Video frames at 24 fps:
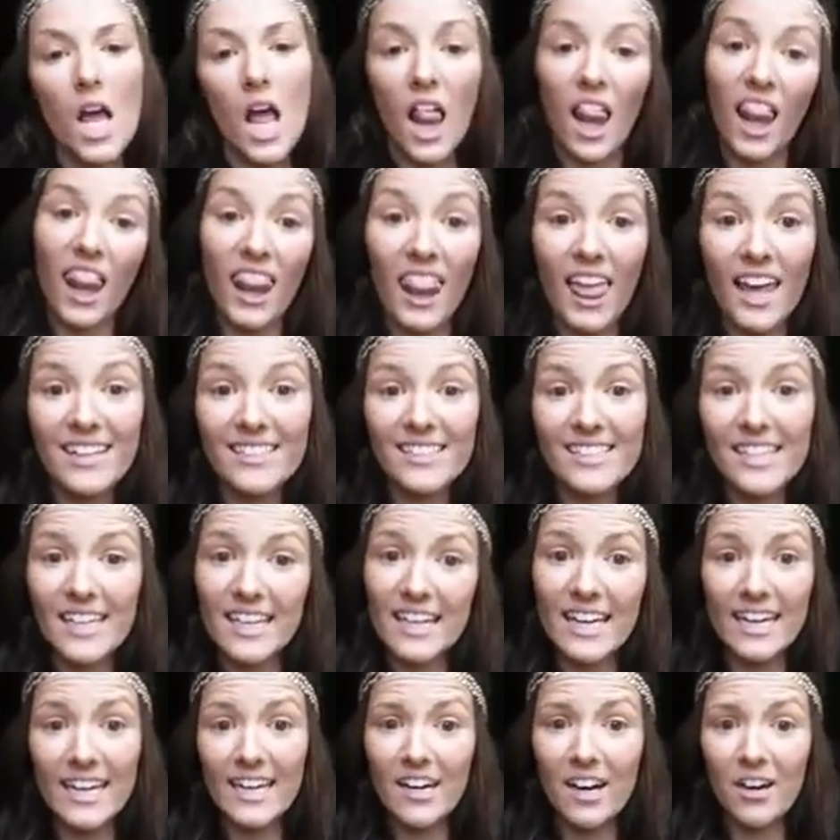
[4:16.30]
Let's
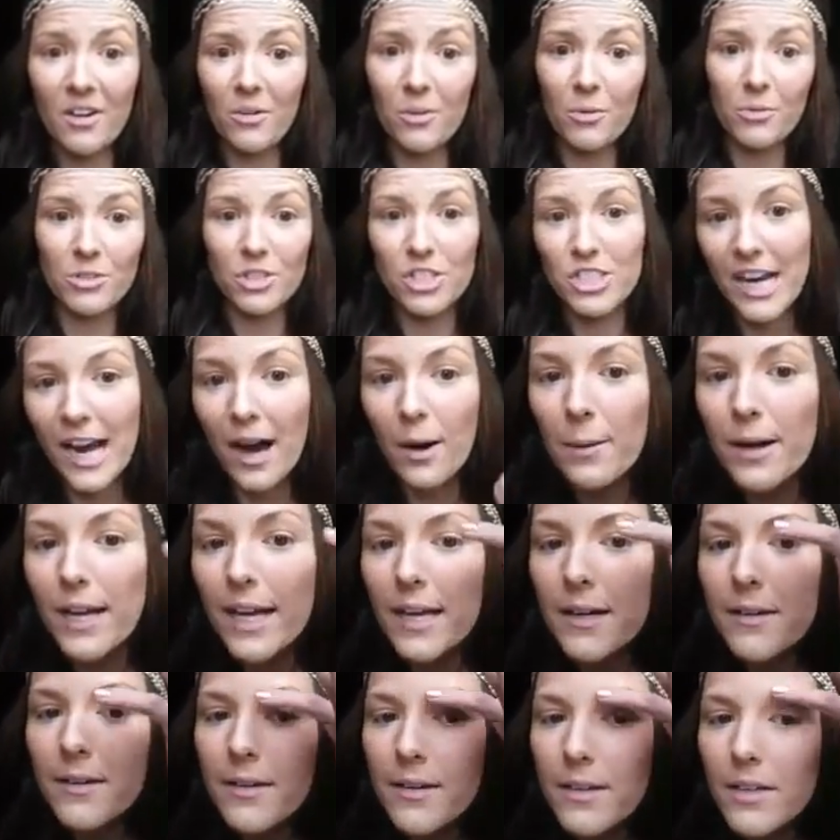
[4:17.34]
get it on, shall
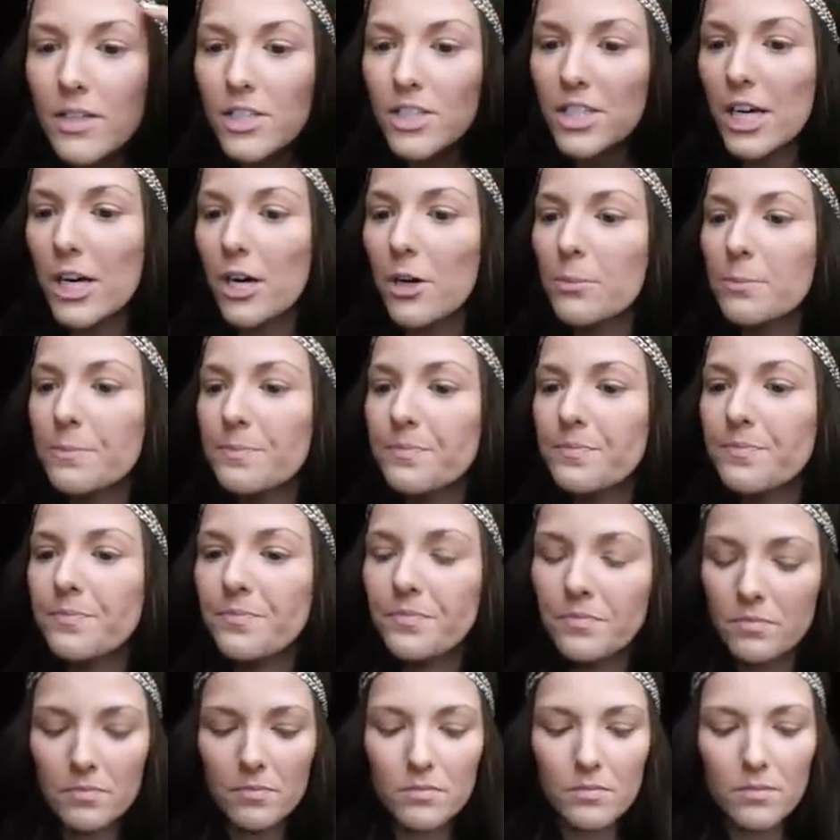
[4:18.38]
we? So
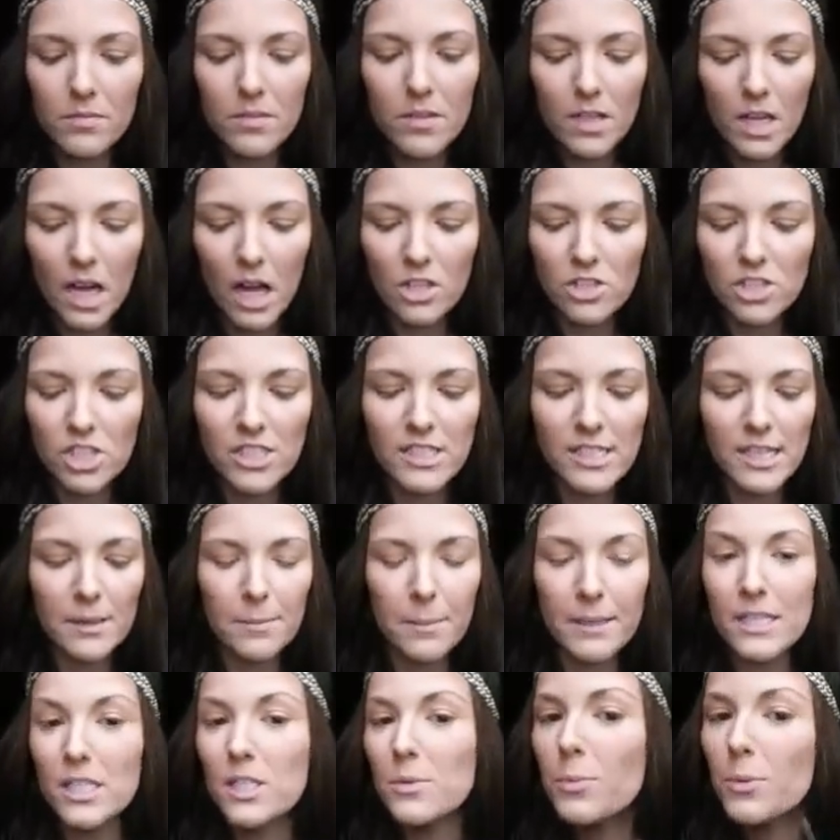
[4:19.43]
I'll just take
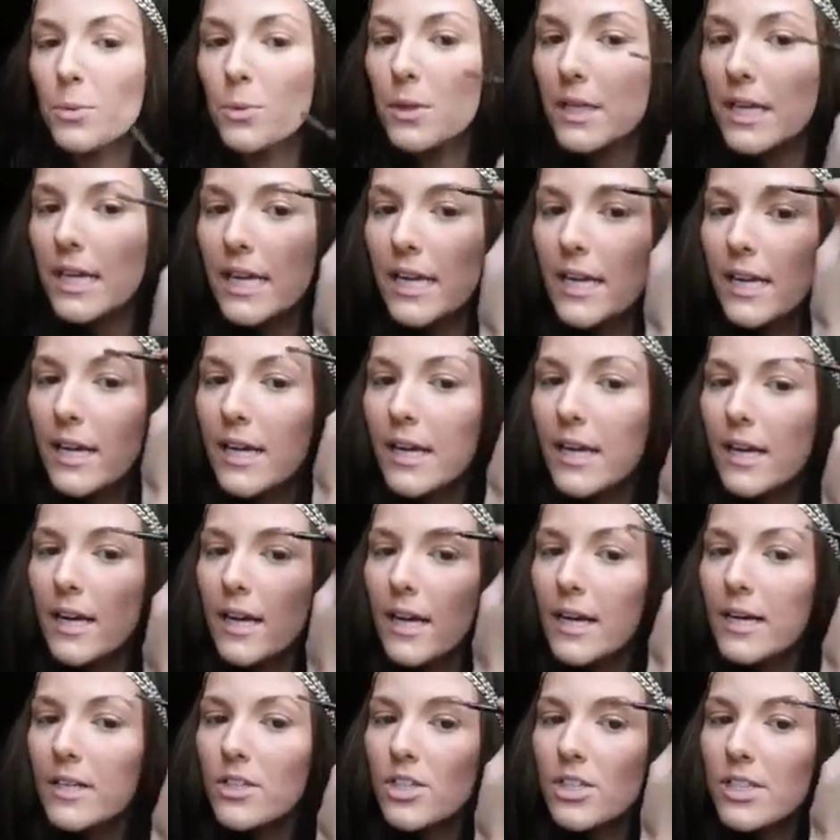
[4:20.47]
my spoolie
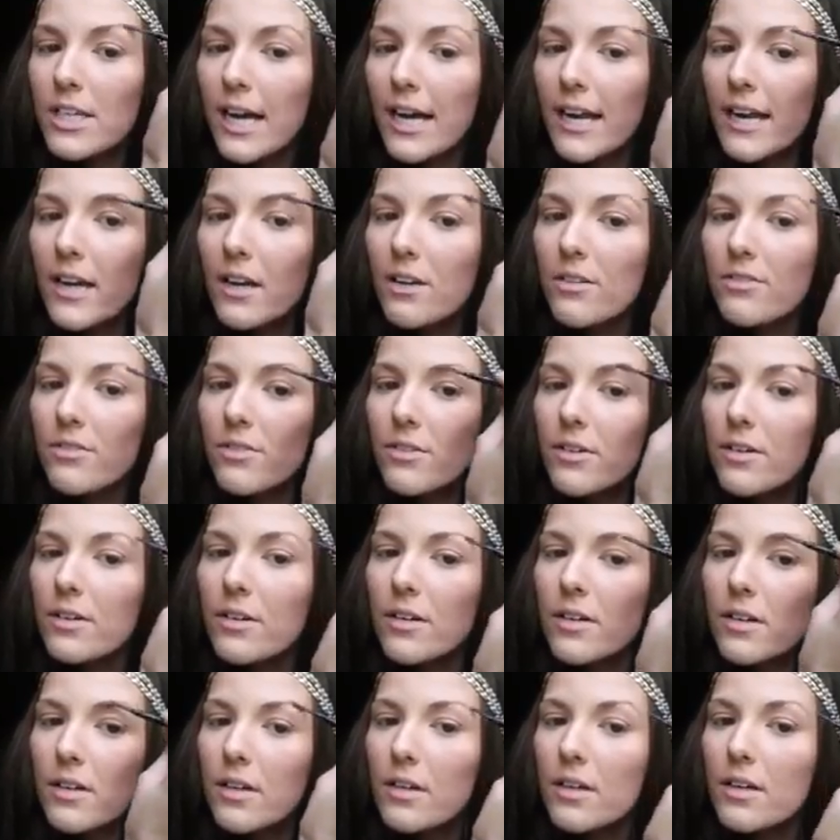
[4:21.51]
and just kind of
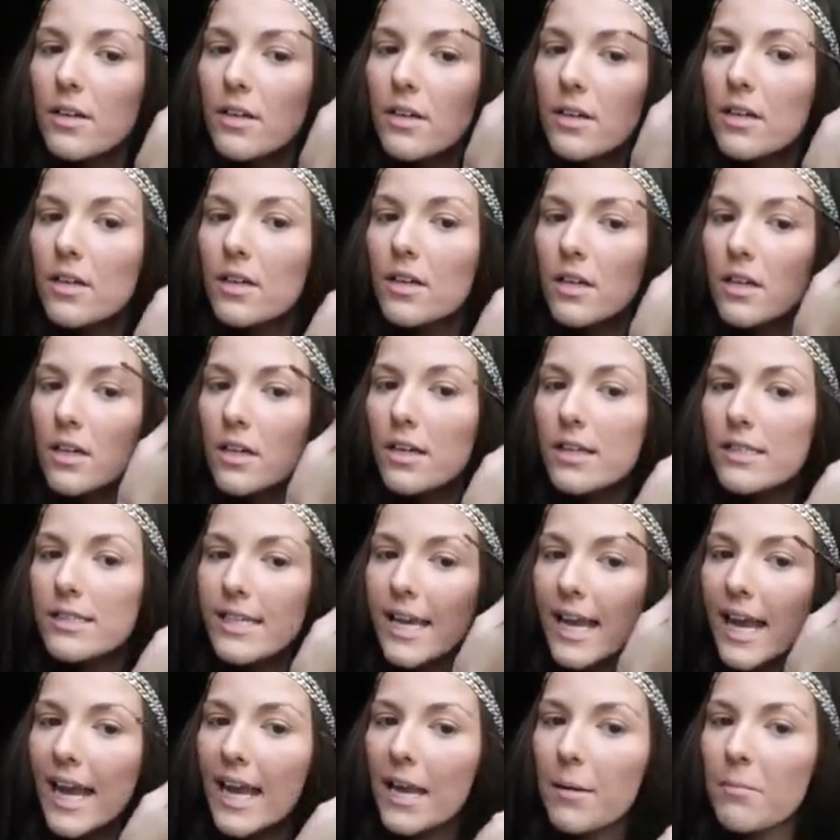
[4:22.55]

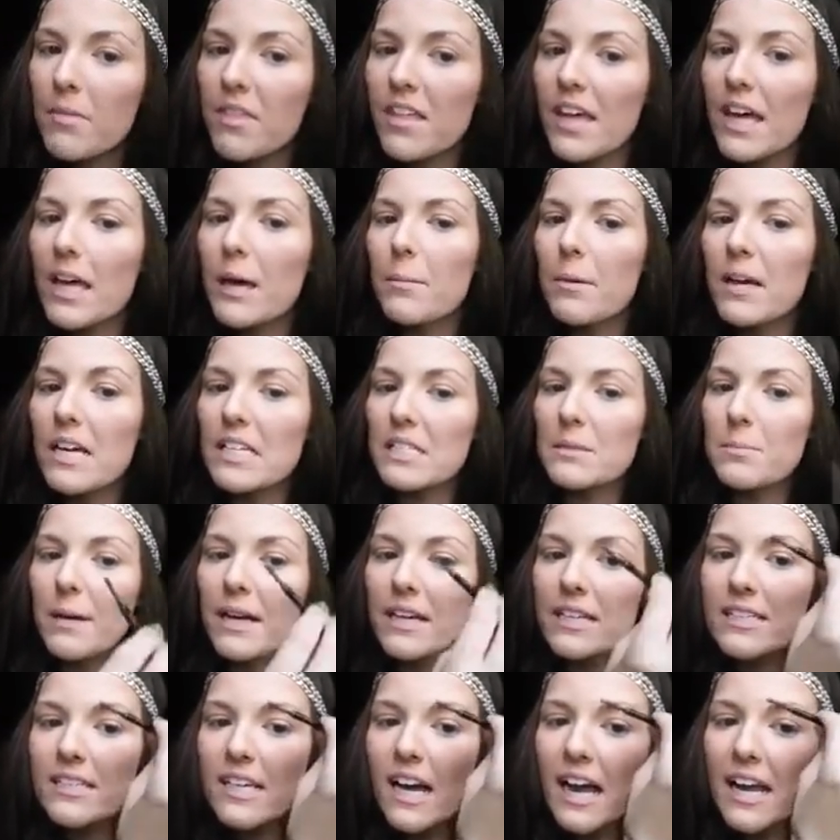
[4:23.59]
tame them as
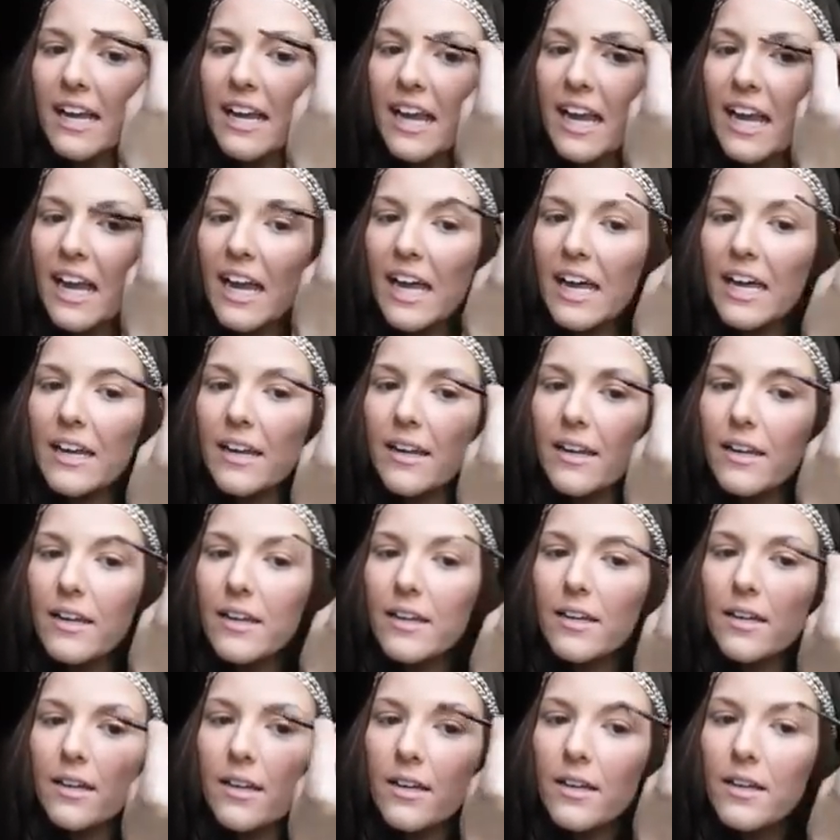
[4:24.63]
best I can
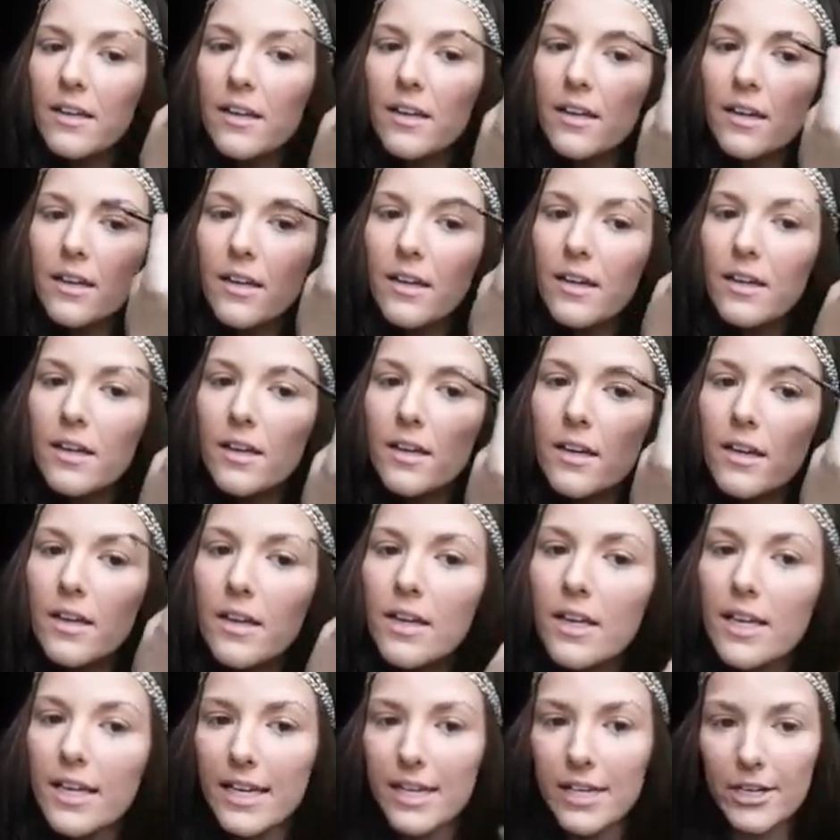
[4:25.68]

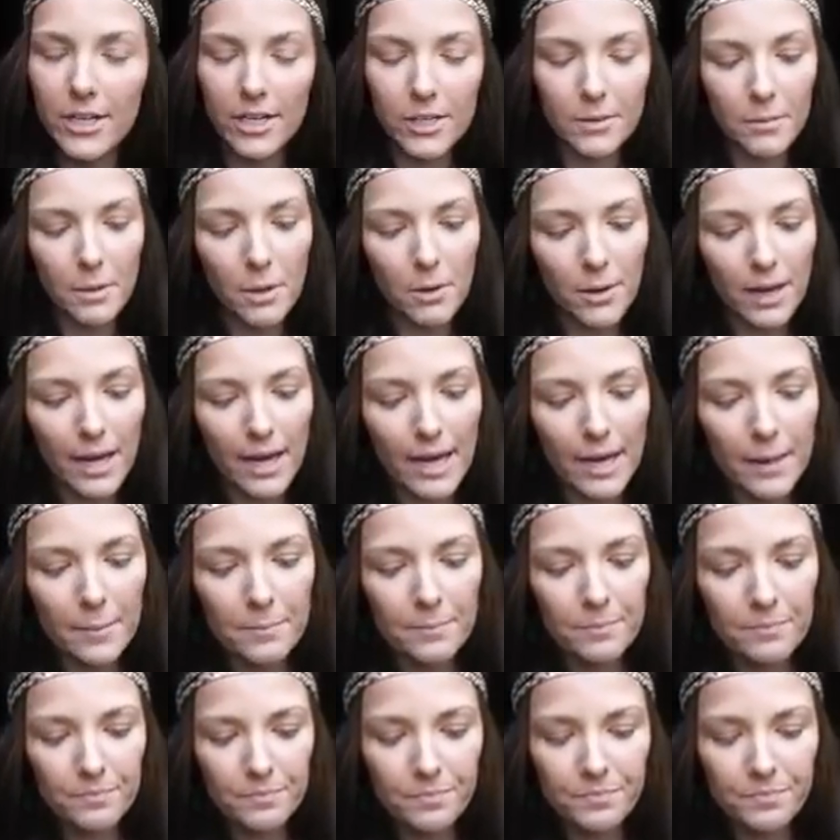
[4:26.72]
here, okay?